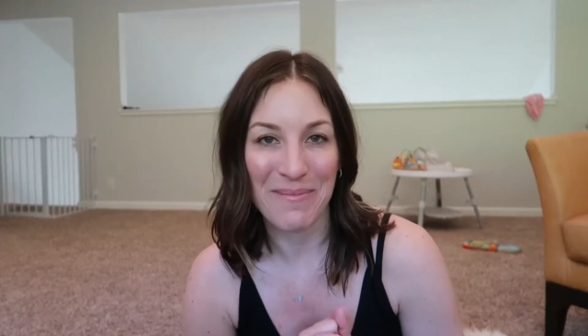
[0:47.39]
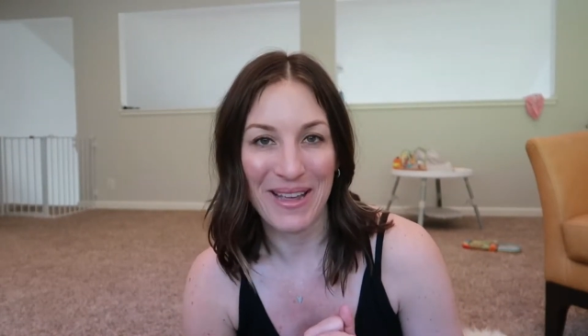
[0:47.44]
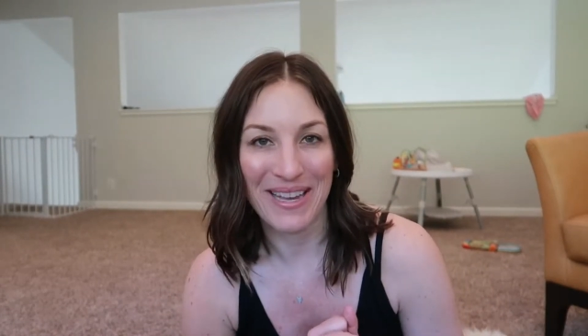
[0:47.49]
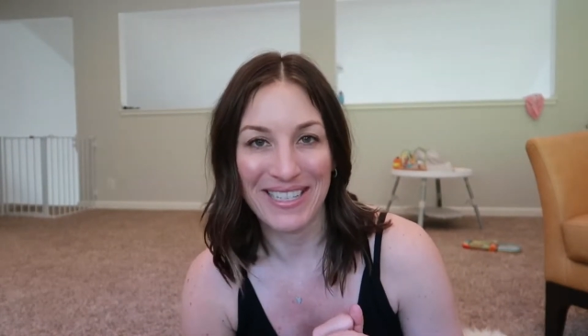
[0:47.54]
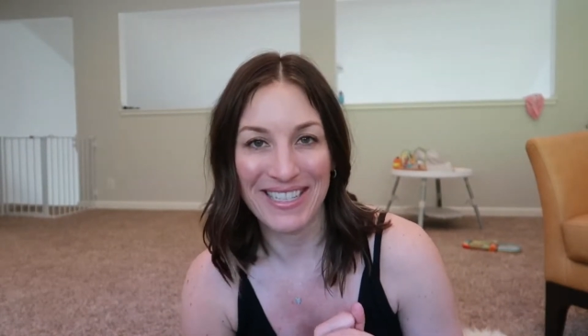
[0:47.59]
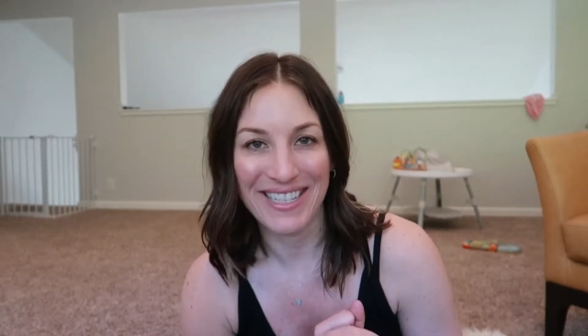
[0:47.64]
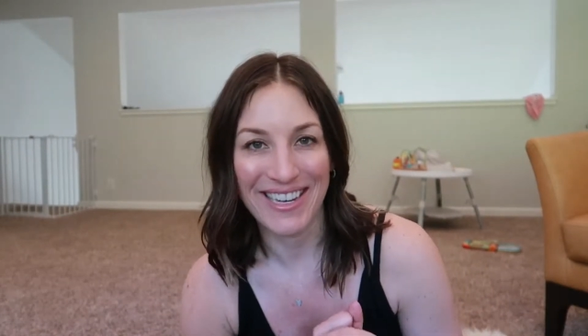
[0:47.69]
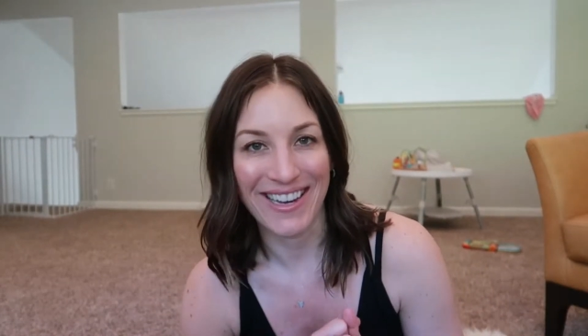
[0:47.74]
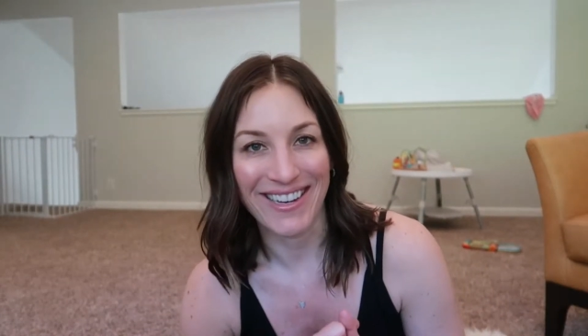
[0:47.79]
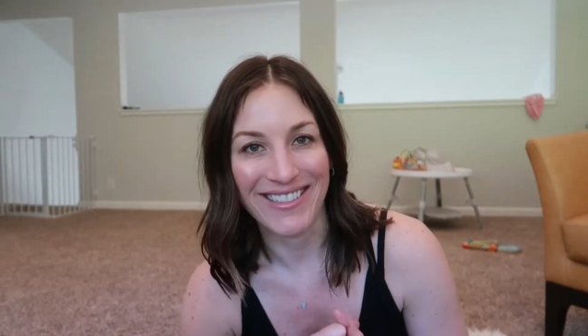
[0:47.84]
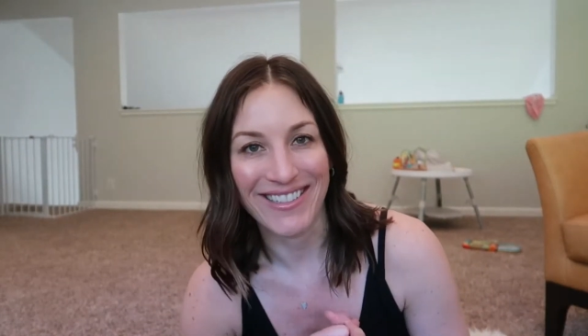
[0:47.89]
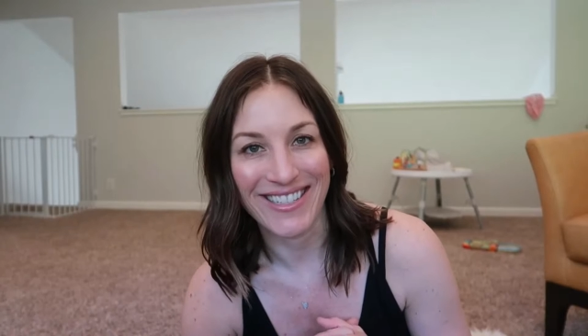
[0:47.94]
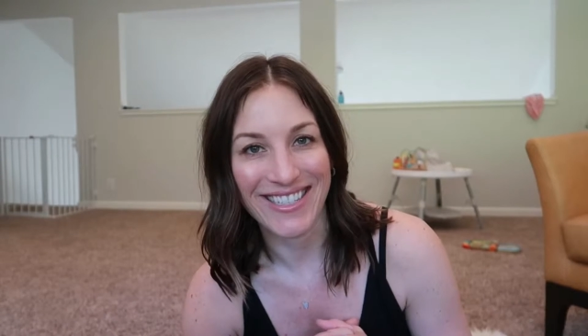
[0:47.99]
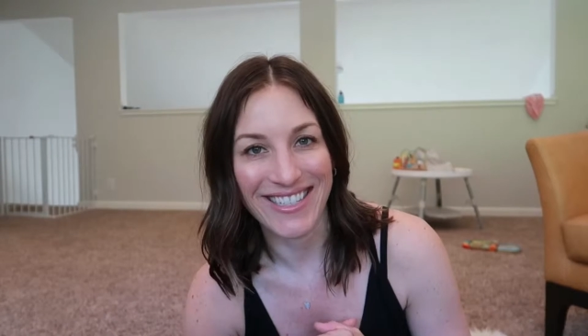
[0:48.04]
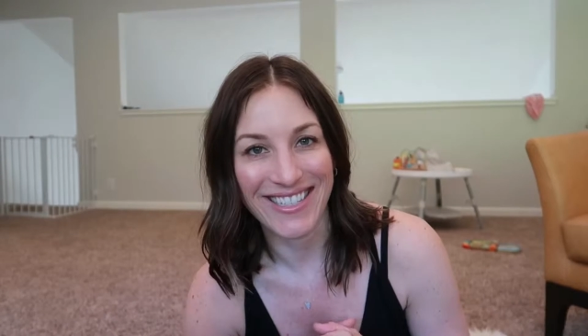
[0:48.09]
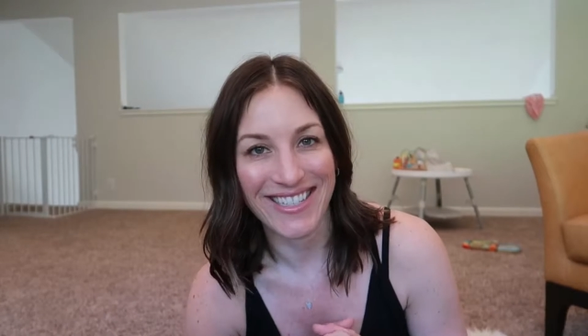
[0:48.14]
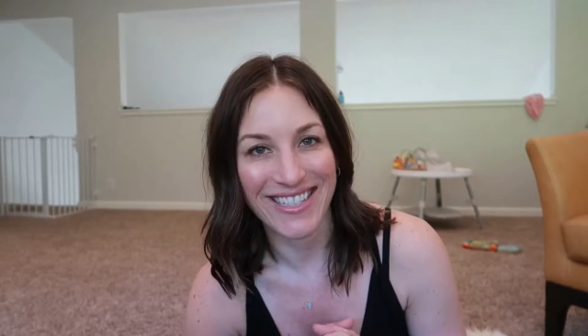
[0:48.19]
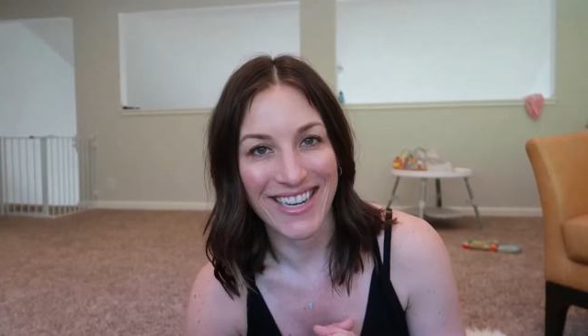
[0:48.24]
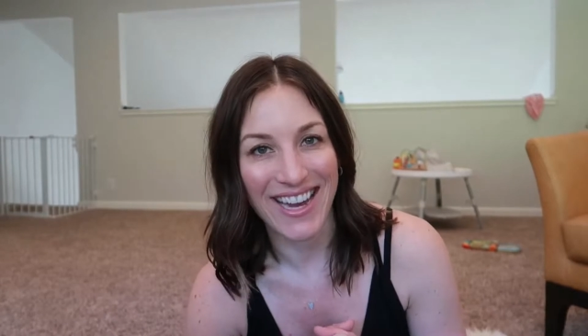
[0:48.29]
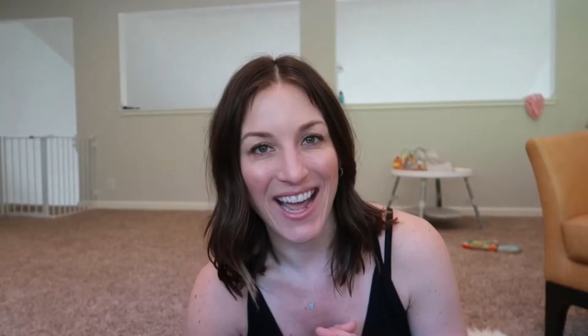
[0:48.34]
made
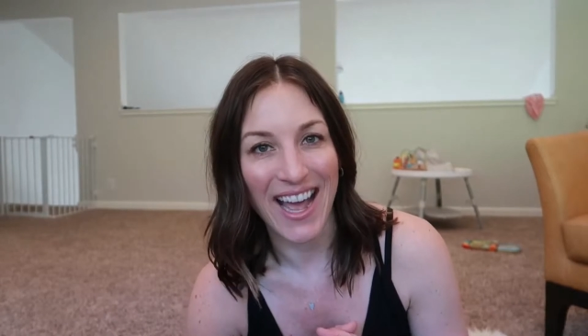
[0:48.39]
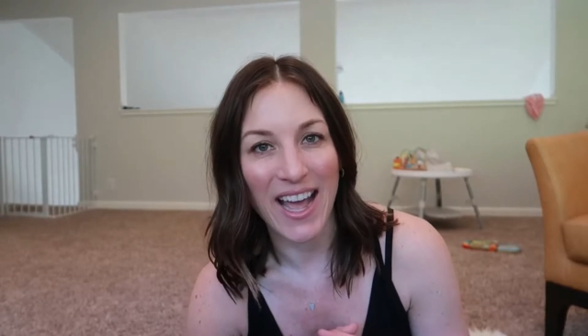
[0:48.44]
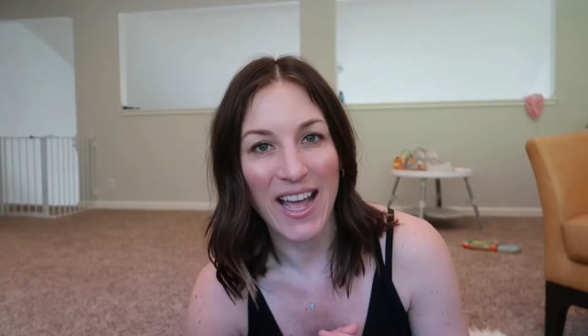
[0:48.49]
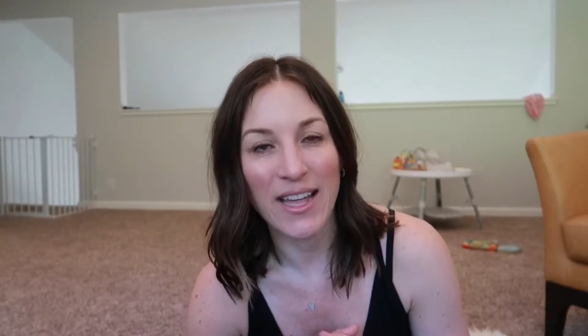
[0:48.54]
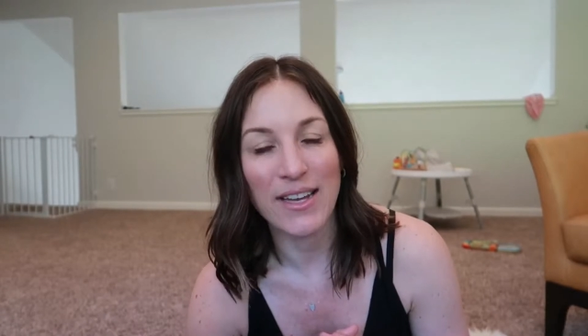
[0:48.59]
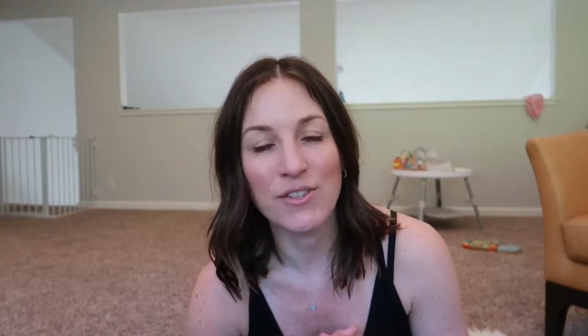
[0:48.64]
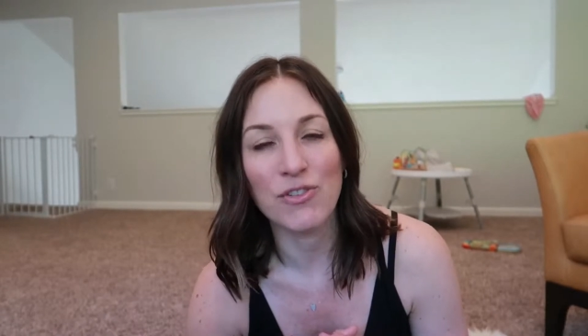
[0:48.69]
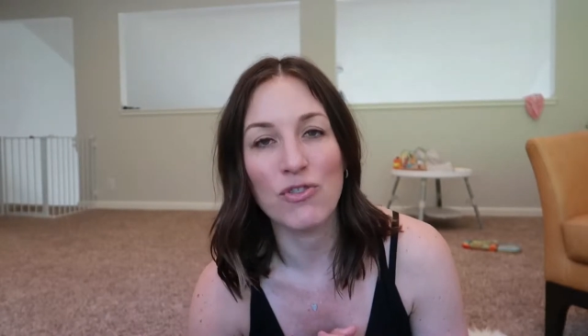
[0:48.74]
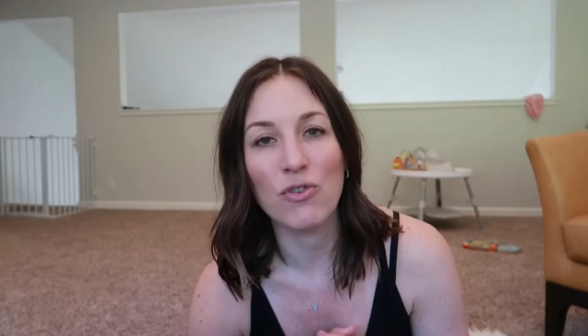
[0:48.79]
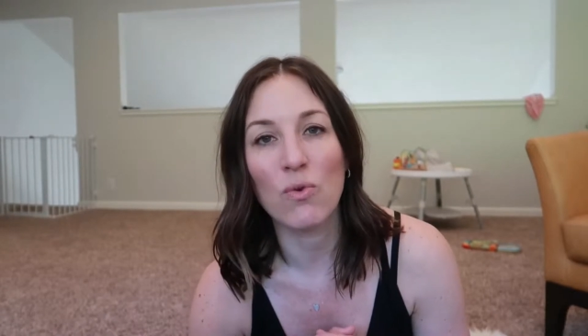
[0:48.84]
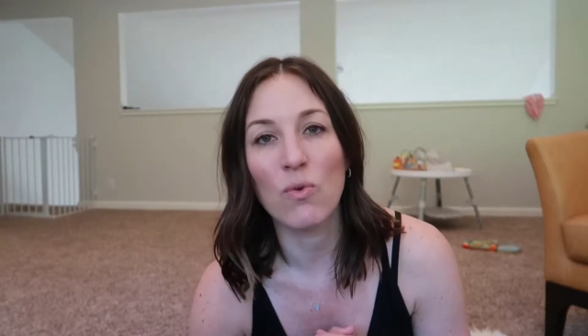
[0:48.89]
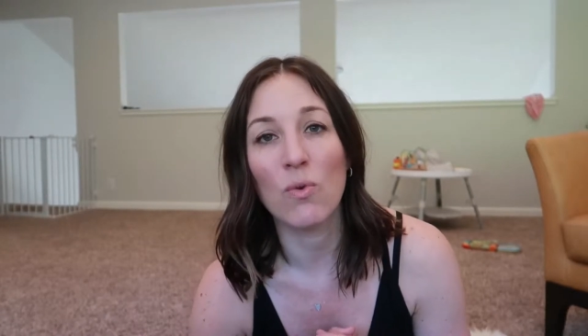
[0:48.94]
changes yet,